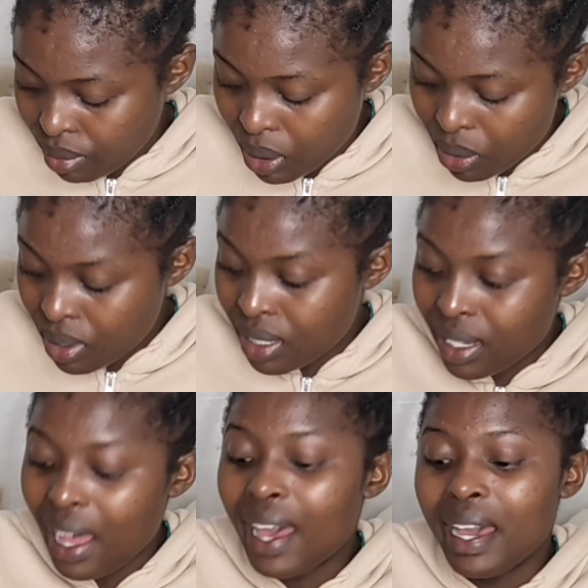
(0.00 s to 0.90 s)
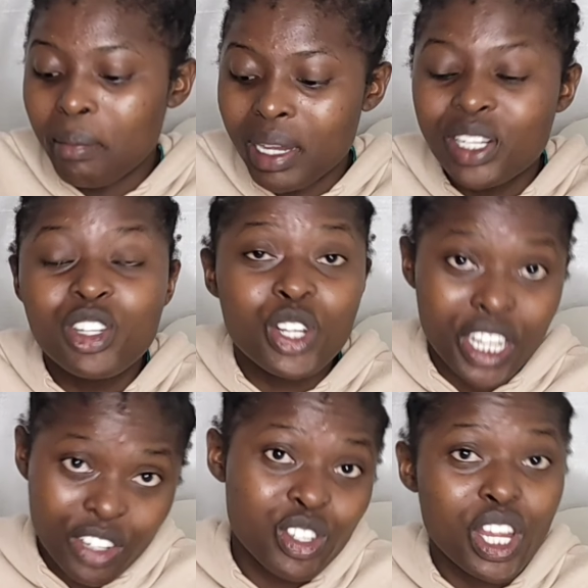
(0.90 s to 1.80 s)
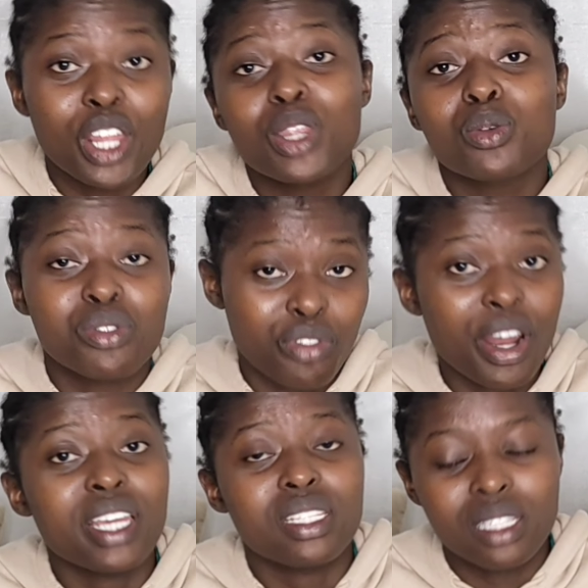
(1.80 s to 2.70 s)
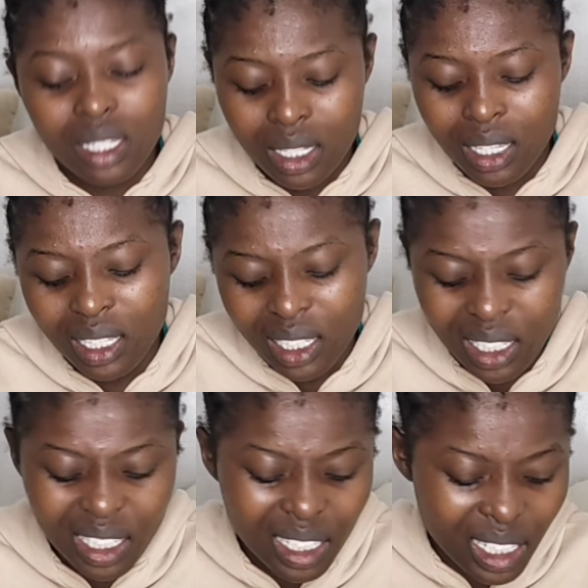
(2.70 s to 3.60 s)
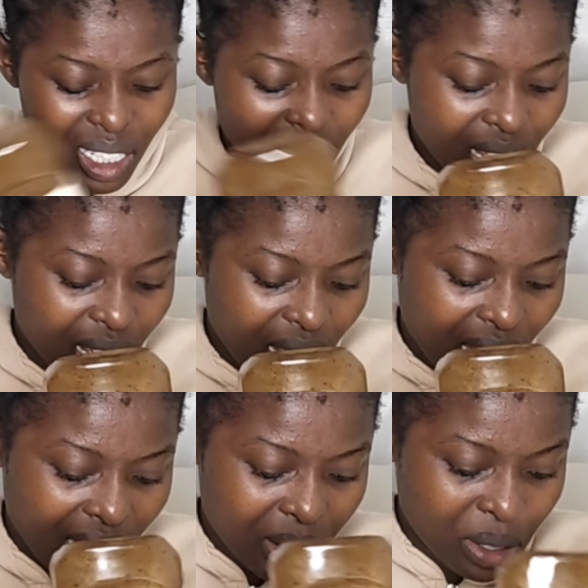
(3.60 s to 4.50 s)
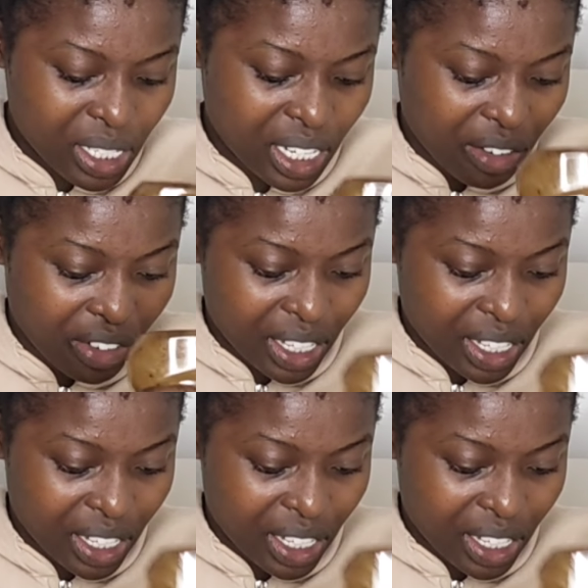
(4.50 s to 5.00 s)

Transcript: Because I am a drench of those fries. I don't share